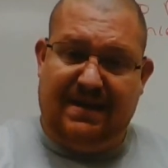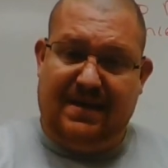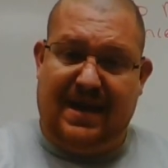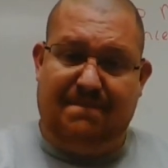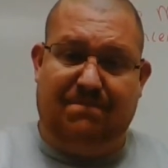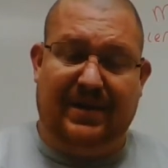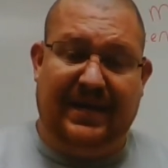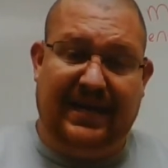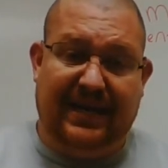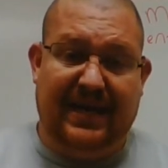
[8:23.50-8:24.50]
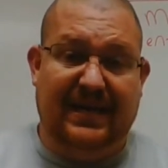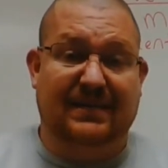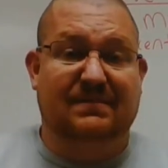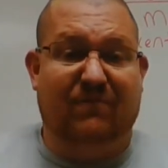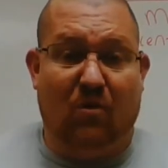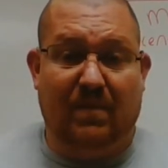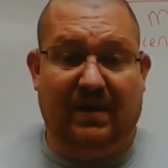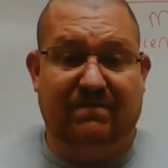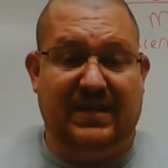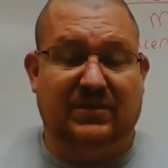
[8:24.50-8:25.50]
and bringing it in, forming a
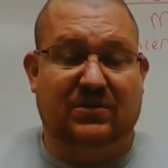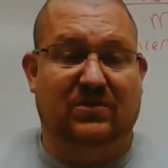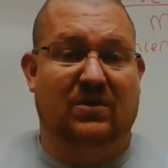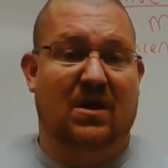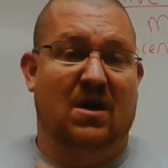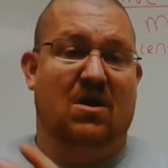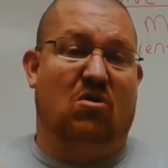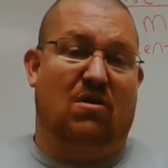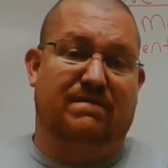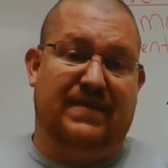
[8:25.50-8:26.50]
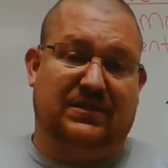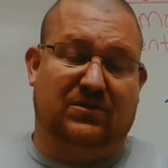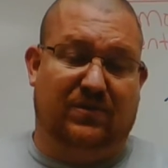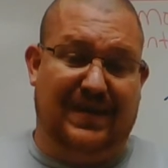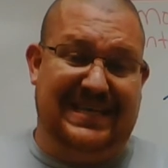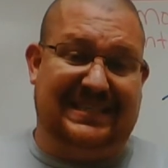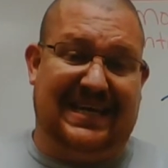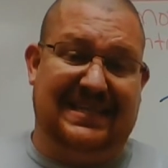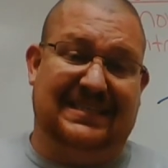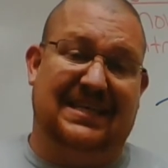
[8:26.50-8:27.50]
vesicle, or a vesicle inside
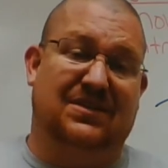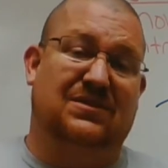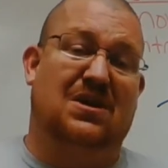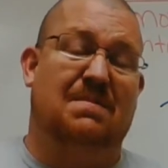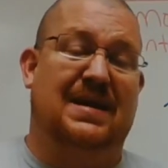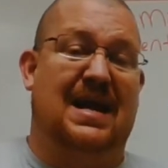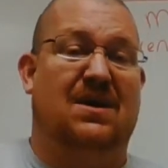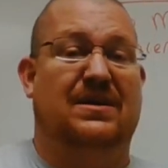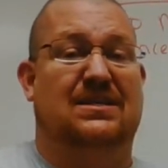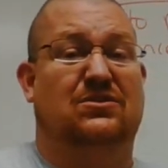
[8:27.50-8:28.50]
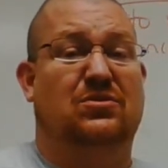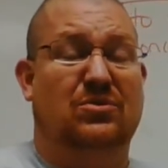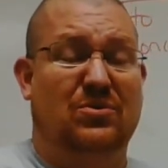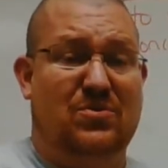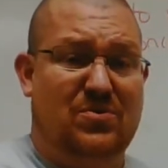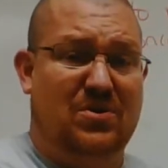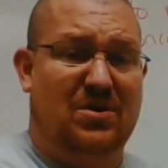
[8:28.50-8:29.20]
the cell is coming out into